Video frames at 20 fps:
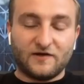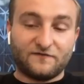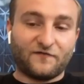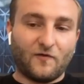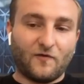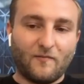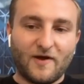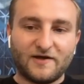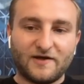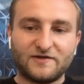
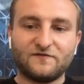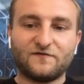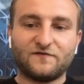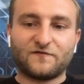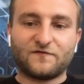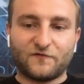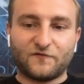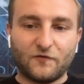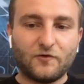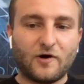
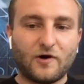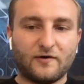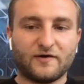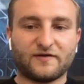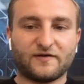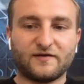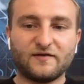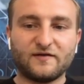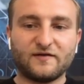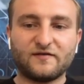information through
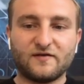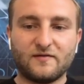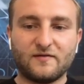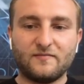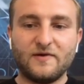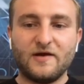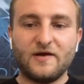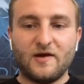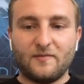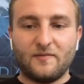our
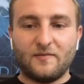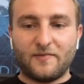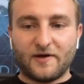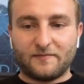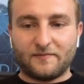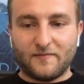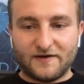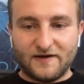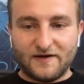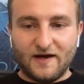system,
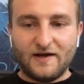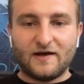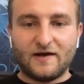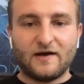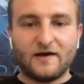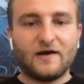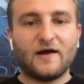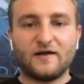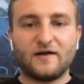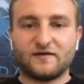but
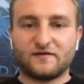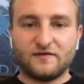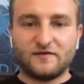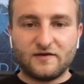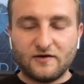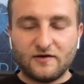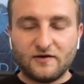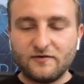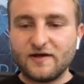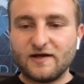Madana has
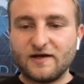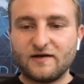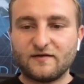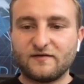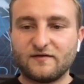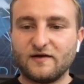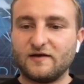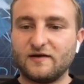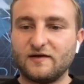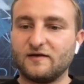no data
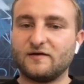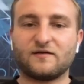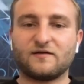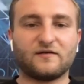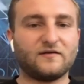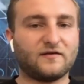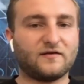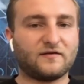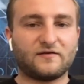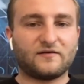set and
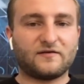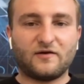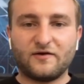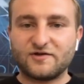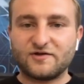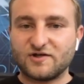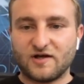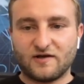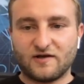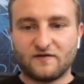is not
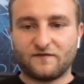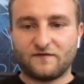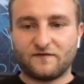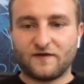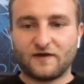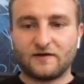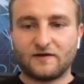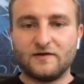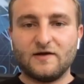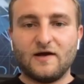storing
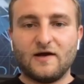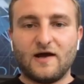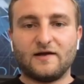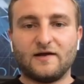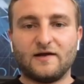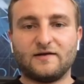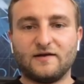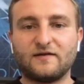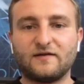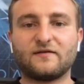anything.
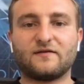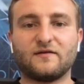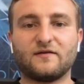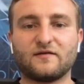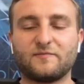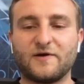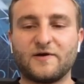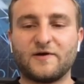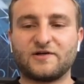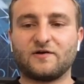And that's
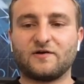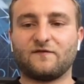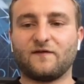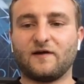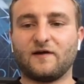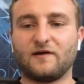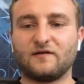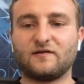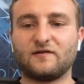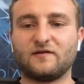the special
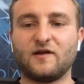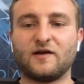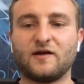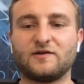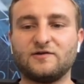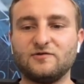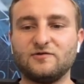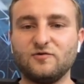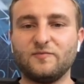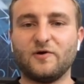thing. It's
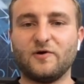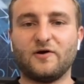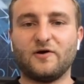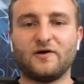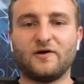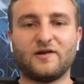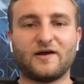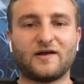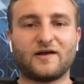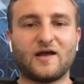like Uber
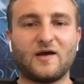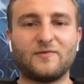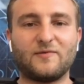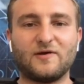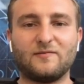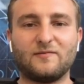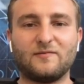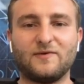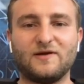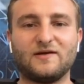or like
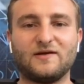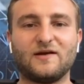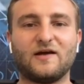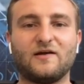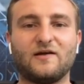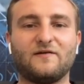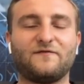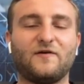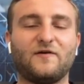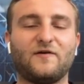Airbnb. They
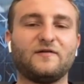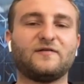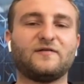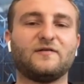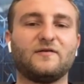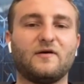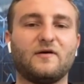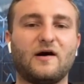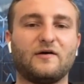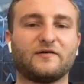have
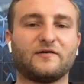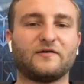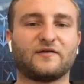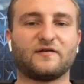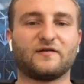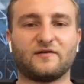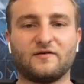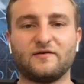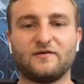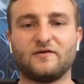also no
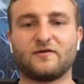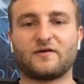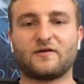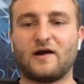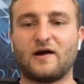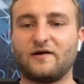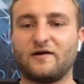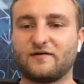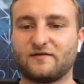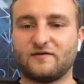houses or no
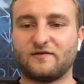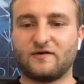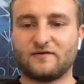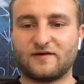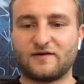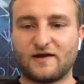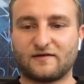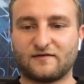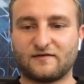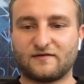cars or no
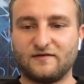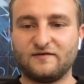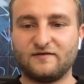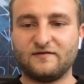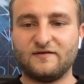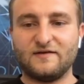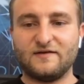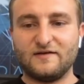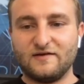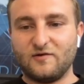
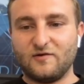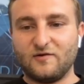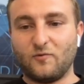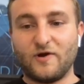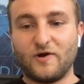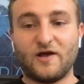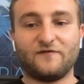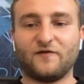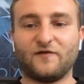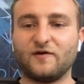taxis.
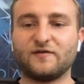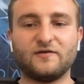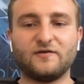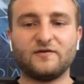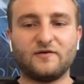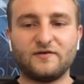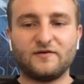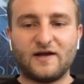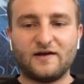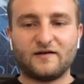We have also
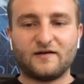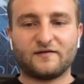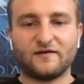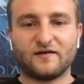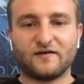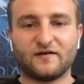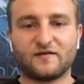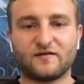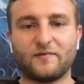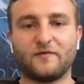no data
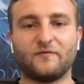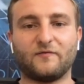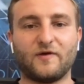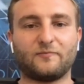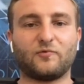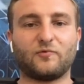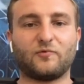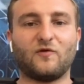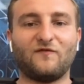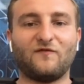sets, but we
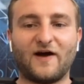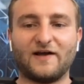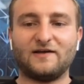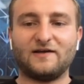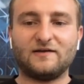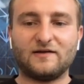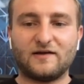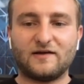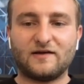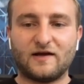are
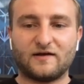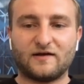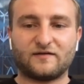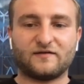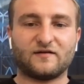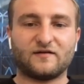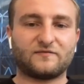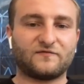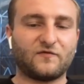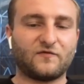providing the data
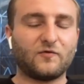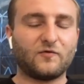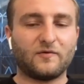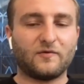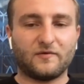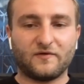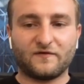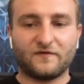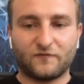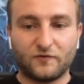sets
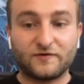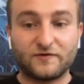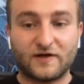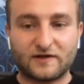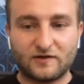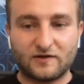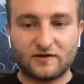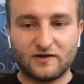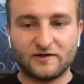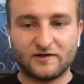through
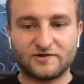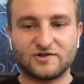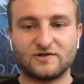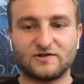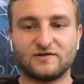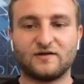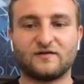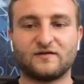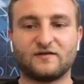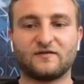
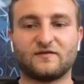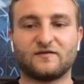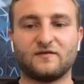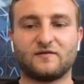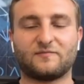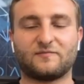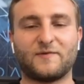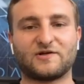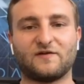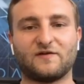technology. This is the
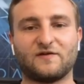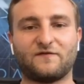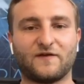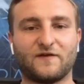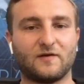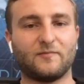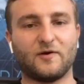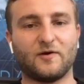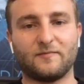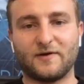special
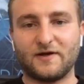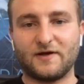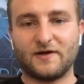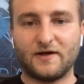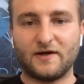thing about